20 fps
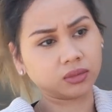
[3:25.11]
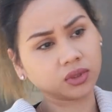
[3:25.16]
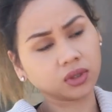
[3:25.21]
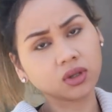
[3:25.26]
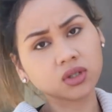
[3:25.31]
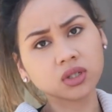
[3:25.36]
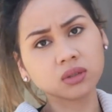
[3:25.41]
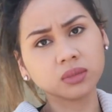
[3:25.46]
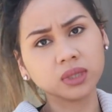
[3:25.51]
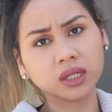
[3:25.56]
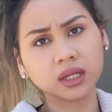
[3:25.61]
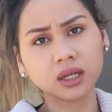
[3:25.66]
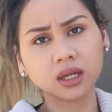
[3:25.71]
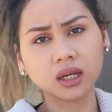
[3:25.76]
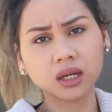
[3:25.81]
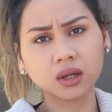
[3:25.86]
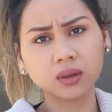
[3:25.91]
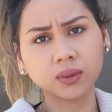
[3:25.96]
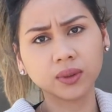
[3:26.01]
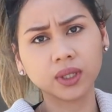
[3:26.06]
social
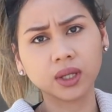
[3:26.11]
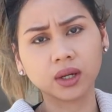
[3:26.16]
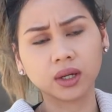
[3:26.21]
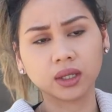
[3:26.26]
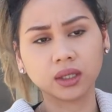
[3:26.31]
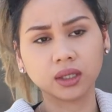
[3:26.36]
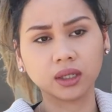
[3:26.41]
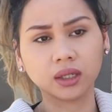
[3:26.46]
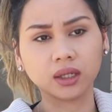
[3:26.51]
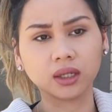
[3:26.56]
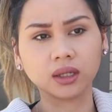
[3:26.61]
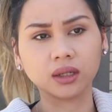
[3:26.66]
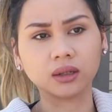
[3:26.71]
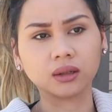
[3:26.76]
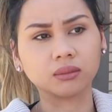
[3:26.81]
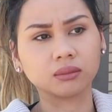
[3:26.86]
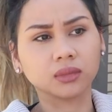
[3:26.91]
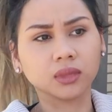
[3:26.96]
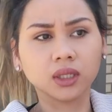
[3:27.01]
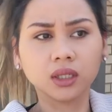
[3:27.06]
media, without any
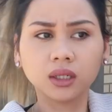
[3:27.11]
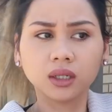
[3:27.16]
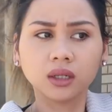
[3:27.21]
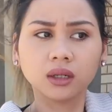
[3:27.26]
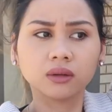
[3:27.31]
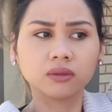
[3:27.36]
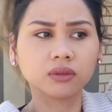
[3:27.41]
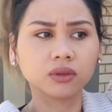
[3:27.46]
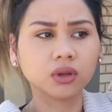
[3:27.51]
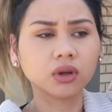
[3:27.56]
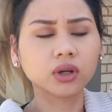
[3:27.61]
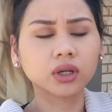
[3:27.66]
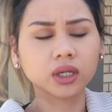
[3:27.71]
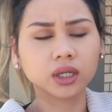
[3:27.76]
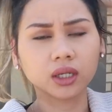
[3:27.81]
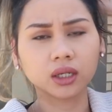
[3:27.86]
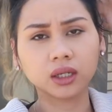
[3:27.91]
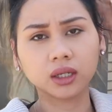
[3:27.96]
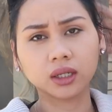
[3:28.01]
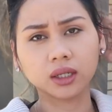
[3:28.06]

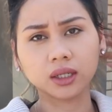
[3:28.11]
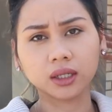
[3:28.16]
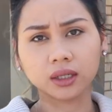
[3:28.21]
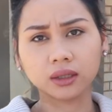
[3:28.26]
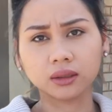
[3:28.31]
vlogging.